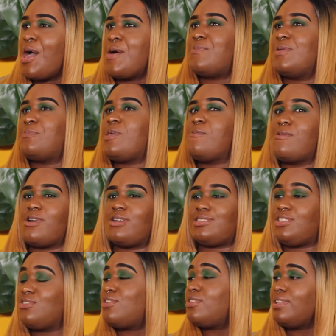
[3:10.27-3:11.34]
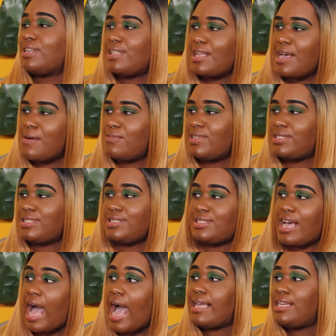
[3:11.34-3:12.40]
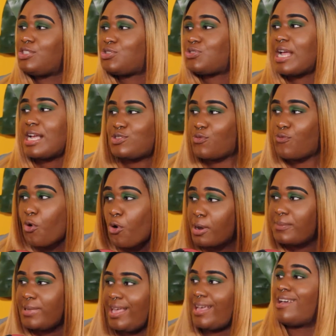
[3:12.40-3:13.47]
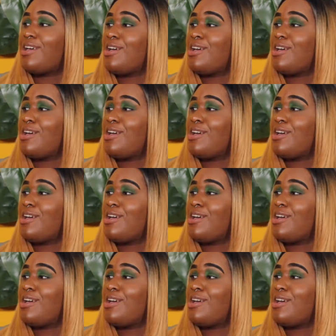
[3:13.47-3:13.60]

but people are still in the club listening to I Can Transform Ya,